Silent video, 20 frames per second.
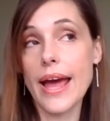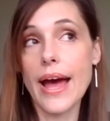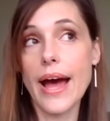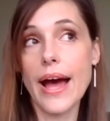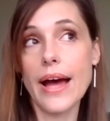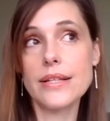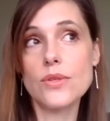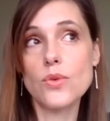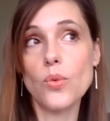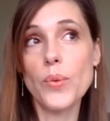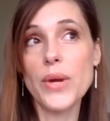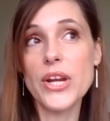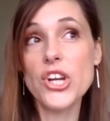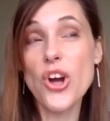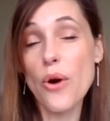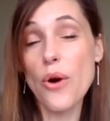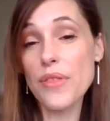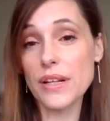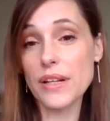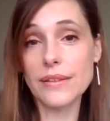And we
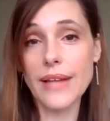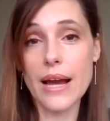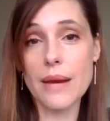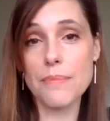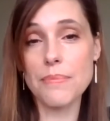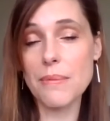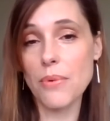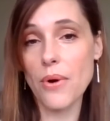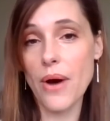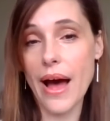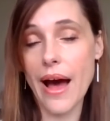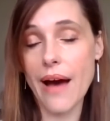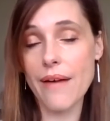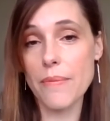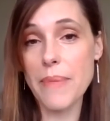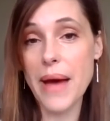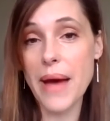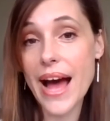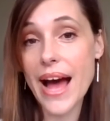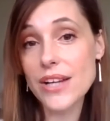know that a lot of people have a